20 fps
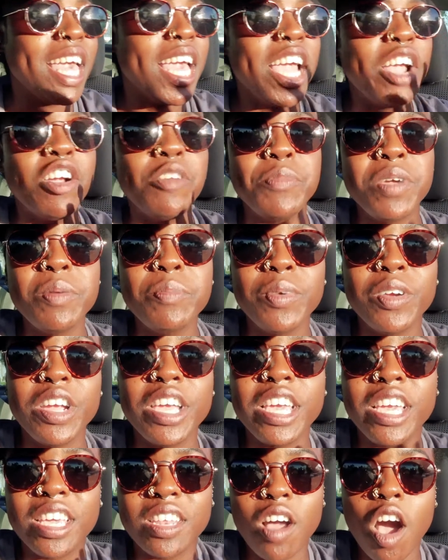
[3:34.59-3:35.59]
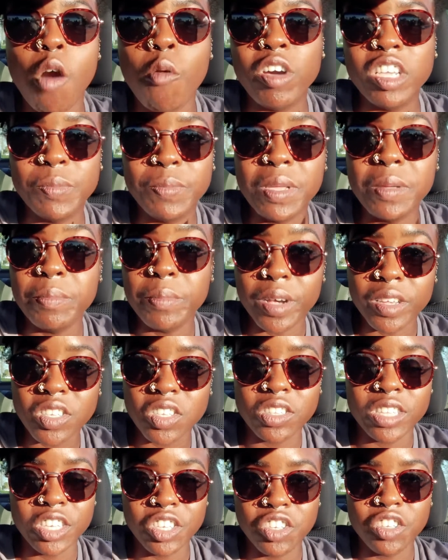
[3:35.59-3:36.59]
And remember, it could always be
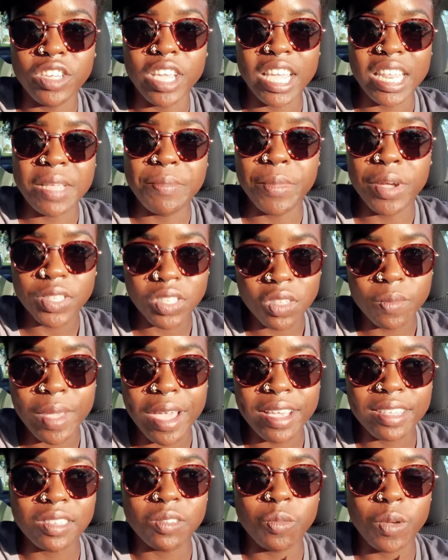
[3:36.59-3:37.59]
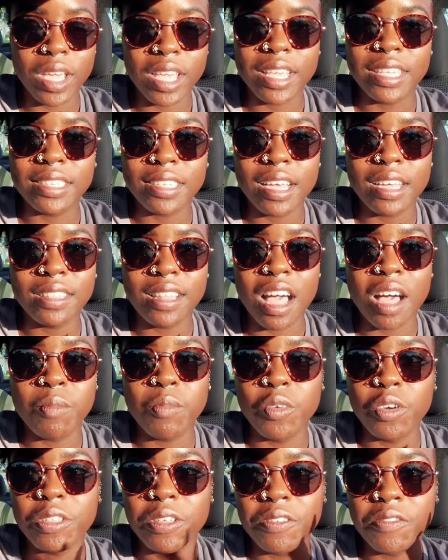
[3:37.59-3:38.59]
muscle that you're gaining. Muscle mass weighs a lot
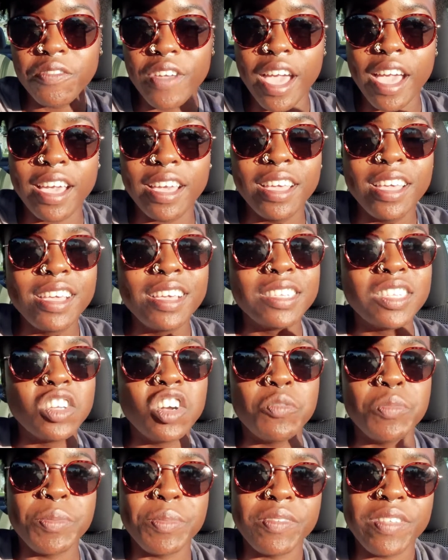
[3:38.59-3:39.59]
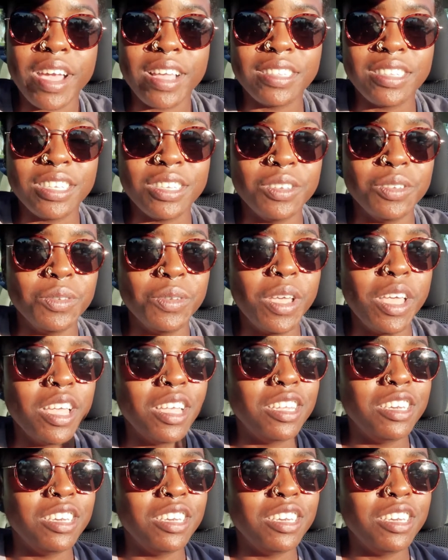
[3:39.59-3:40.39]
more than fat, so remember that too.